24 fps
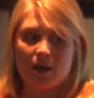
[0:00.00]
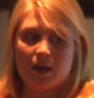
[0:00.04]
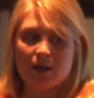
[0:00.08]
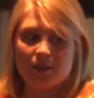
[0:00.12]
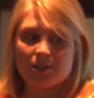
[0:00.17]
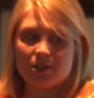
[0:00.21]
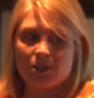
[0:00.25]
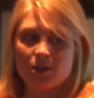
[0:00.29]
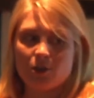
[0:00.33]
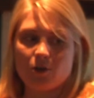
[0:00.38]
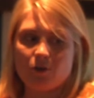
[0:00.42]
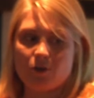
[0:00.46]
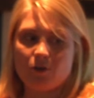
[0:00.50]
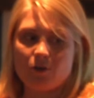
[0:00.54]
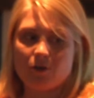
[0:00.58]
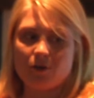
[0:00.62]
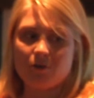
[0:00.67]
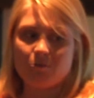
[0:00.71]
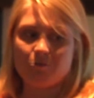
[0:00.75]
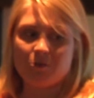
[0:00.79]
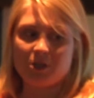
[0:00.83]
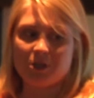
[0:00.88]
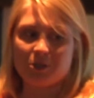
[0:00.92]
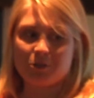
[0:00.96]
So
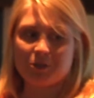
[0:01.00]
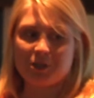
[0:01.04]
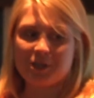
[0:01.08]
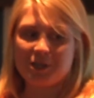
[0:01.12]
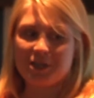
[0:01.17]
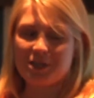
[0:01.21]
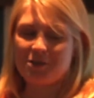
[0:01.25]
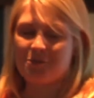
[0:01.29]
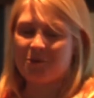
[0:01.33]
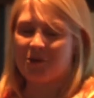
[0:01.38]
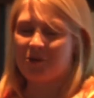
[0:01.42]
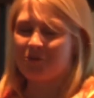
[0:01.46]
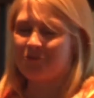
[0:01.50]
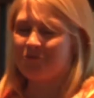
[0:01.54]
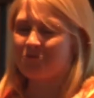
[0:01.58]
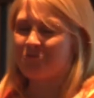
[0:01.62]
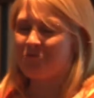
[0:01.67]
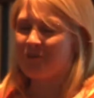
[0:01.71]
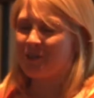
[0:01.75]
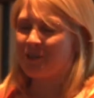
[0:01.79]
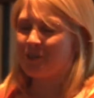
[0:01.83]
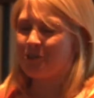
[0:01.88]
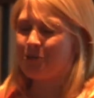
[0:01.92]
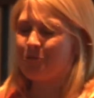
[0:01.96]
when you're thinking about
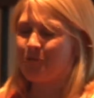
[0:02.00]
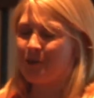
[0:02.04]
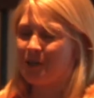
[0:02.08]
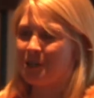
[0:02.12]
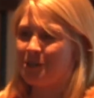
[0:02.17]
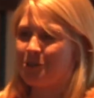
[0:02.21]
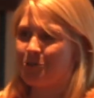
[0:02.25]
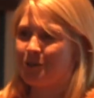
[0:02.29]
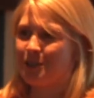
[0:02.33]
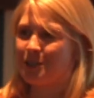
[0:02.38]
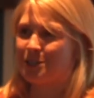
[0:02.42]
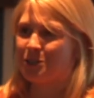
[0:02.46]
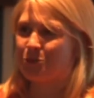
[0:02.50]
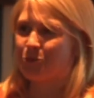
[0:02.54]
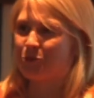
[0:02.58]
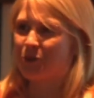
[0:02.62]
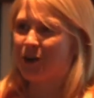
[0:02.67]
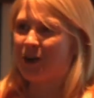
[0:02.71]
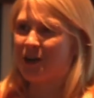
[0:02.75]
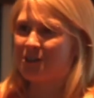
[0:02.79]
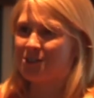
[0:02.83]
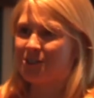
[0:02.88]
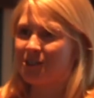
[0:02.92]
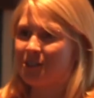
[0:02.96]
whether you want to do it as a
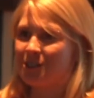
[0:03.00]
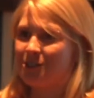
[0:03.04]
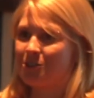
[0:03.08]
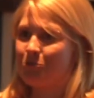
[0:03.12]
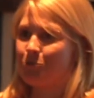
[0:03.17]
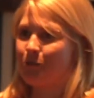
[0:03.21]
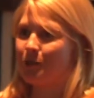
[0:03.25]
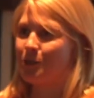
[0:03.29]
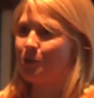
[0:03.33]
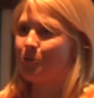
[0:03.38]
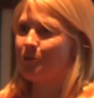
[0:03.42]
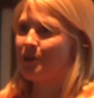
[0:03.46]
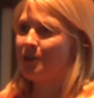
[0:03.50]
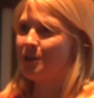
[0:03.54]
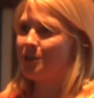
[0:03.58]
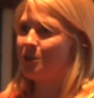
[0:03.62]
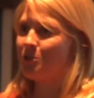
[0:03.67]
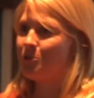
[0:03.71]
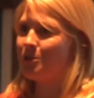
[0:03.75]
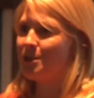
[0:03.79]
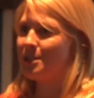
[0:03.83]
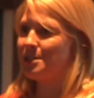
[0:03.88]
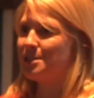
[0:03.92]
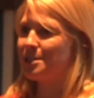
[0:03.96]
project, whether you want
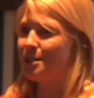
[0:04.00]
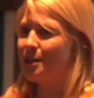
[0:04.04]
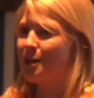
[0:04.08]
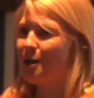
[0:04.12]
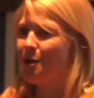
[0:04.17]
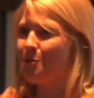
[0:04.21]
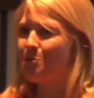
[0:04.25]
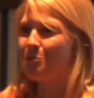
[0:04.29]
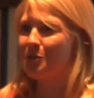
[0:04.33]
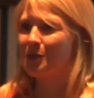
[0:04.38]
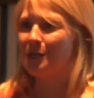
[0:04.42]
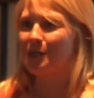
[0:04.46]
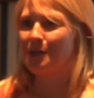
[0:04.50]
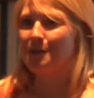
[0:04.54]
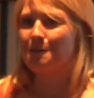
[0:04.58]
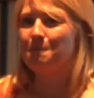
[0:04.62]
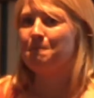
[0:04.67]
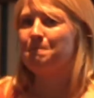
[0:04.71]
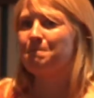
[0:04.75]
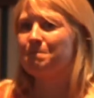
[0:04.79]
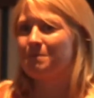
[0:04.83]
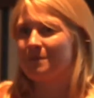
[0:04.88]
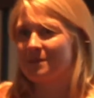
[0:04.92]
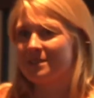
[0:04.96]
to do it as a company,
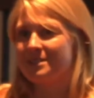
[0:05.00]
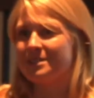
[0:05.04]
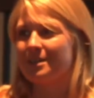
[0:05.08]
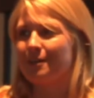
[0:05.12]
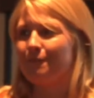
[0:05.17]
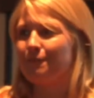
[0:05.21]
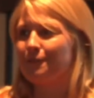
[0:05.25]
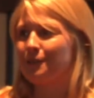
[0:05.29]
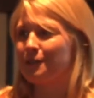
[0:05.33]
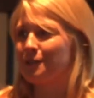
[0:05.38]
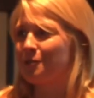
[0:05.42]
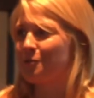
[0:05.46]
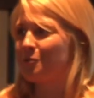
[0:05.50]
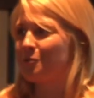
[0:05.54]
definitely